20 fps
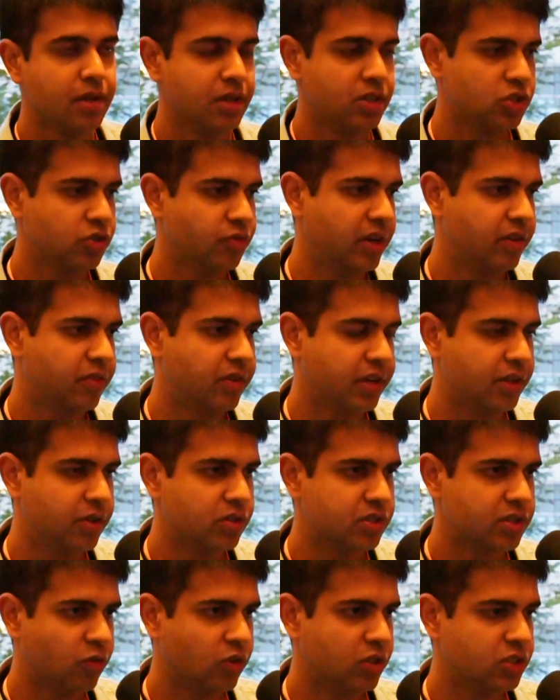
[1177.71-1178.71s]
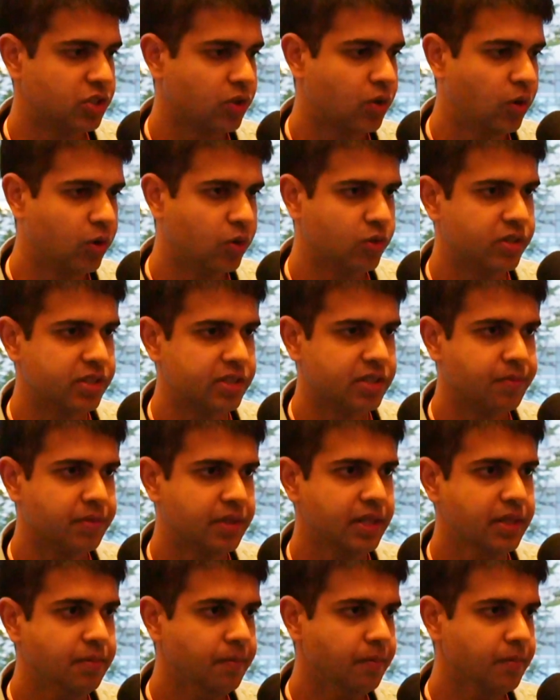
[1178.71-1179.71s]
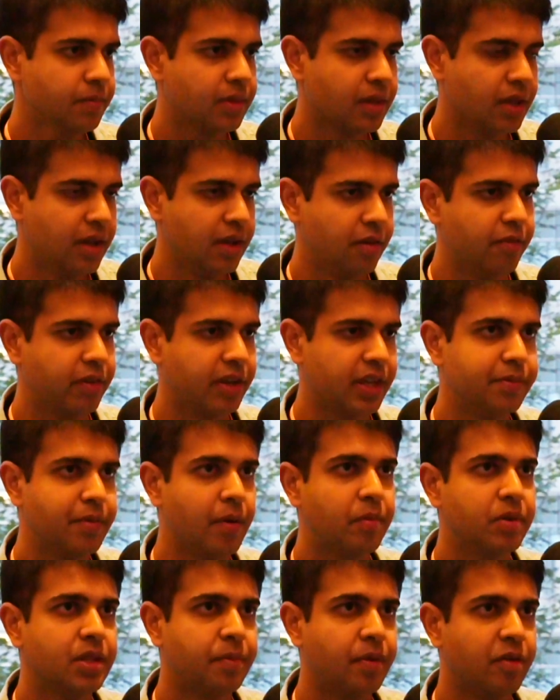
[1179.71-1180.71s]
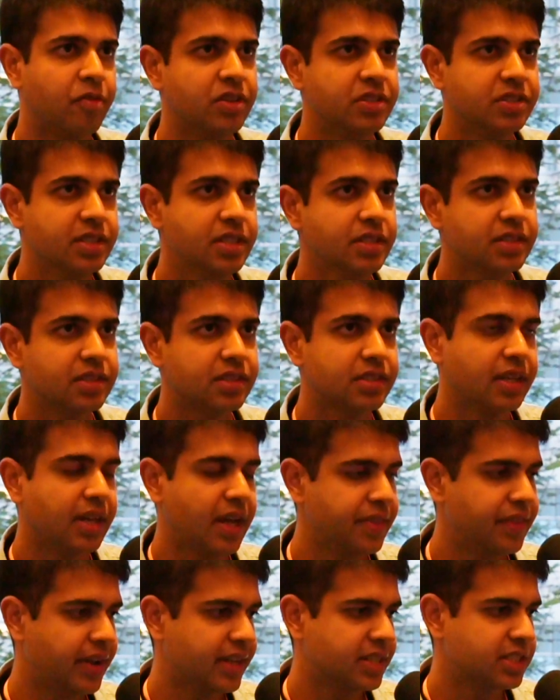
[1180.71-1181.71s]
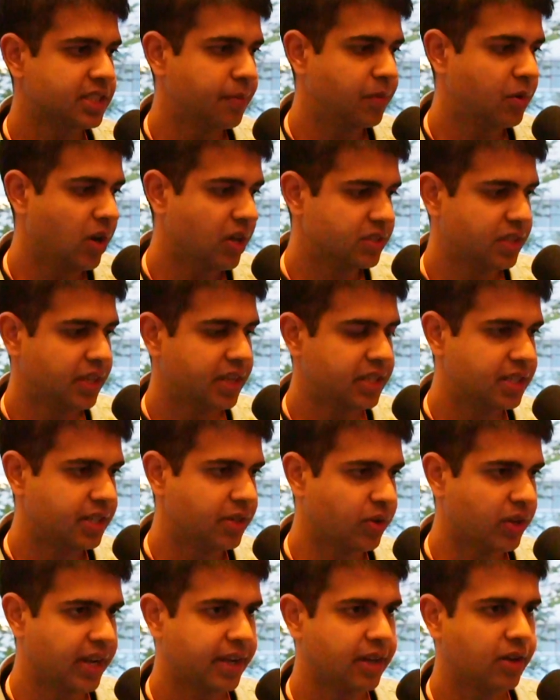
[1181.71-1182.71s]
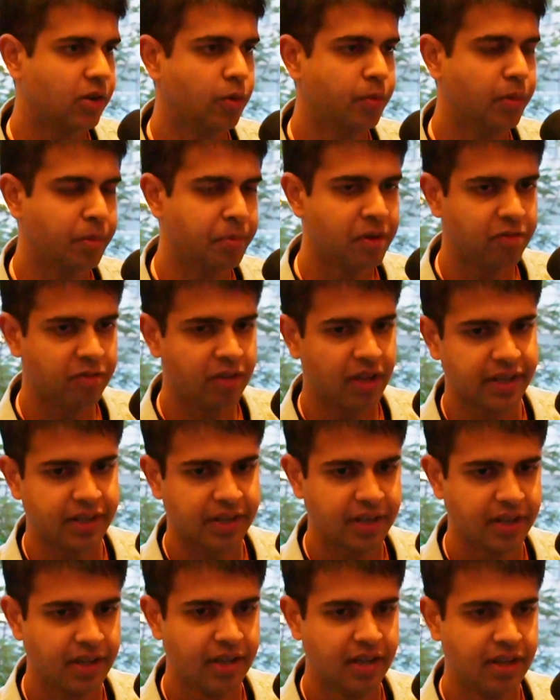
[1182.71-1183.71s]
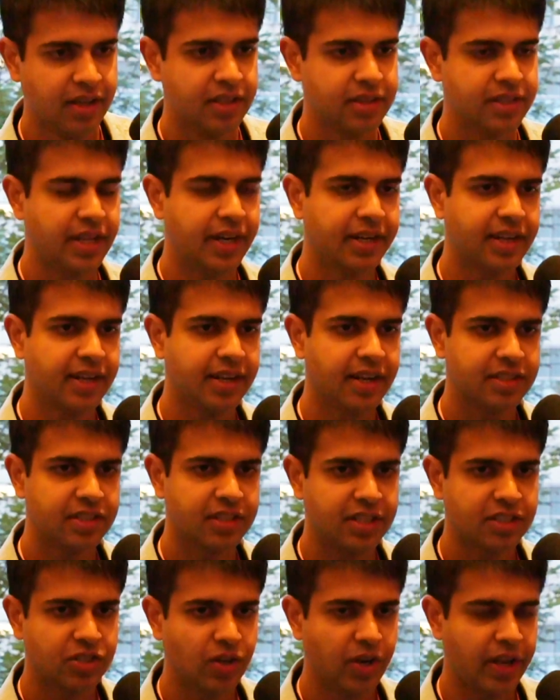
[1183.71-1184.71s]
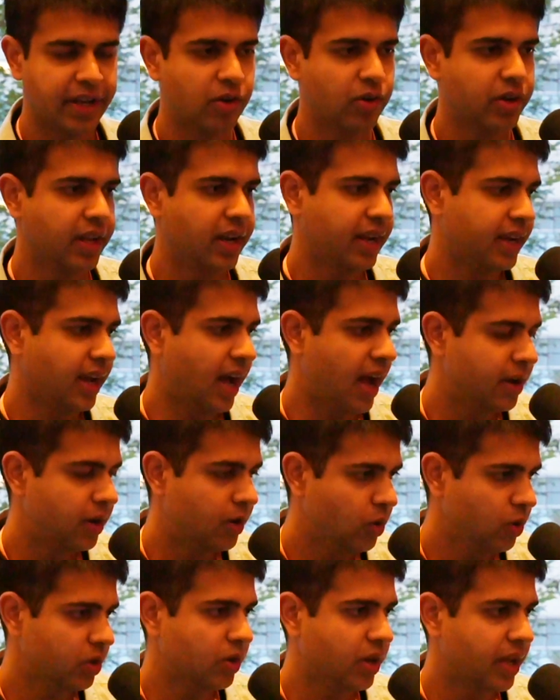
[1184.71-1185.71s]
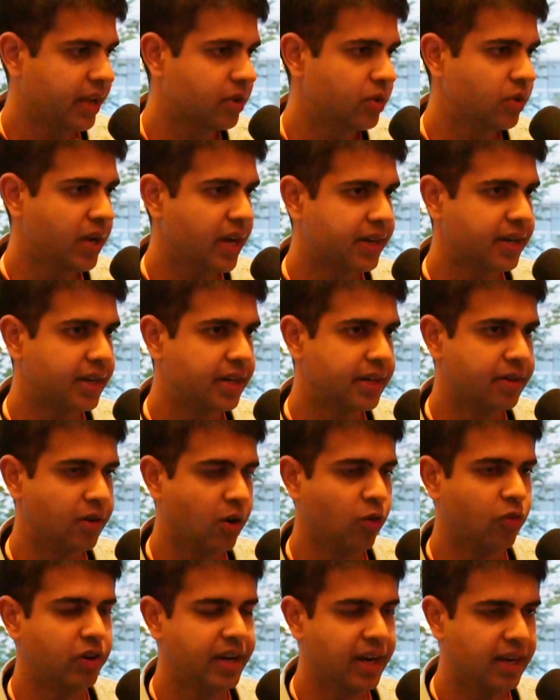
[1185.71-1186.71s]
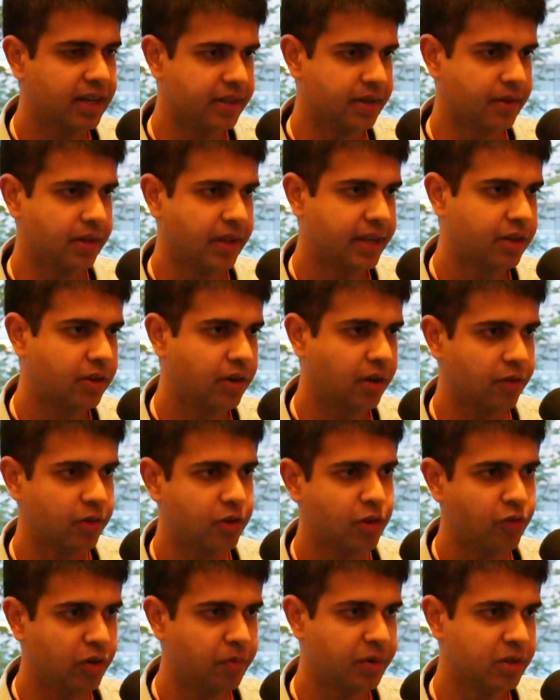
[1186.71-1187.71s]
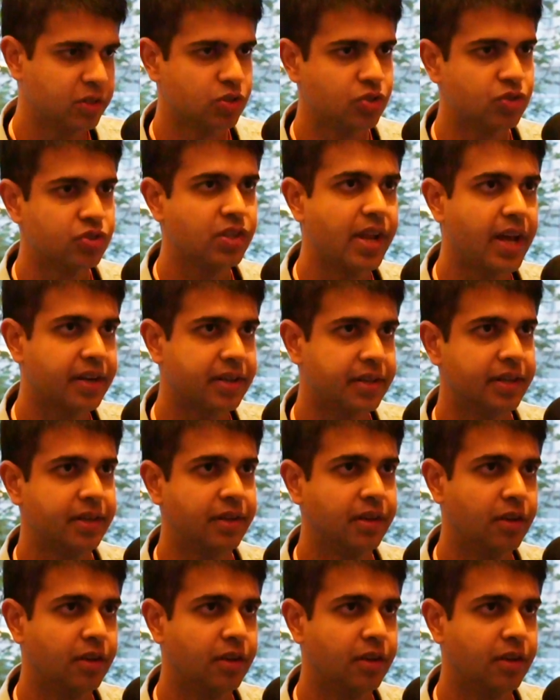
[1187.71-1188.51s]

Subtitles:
So whenever a user wants to go do something, we can remember their preferences. And the next time you ask the agent, okay, like go book me a flight, then it can like suggest you like, okay, like I know you like United over Delta. Like, do you want me to choose United?